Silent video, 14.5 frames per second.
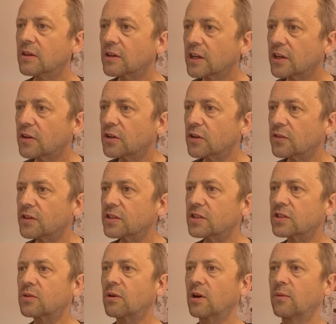You know you're doing this
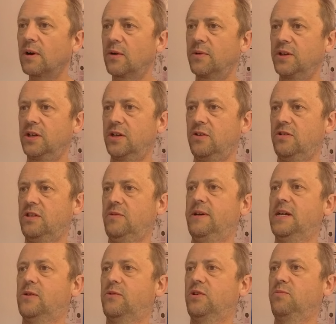is quite well when you go to the
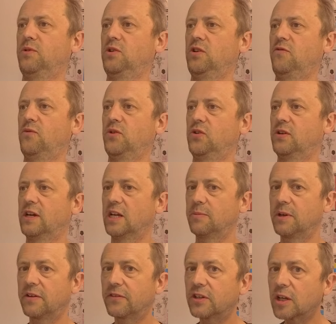backwards manoeuvre, when you're getting a
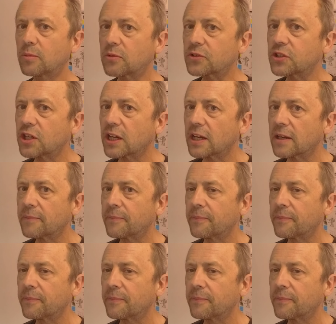bit of a double chin.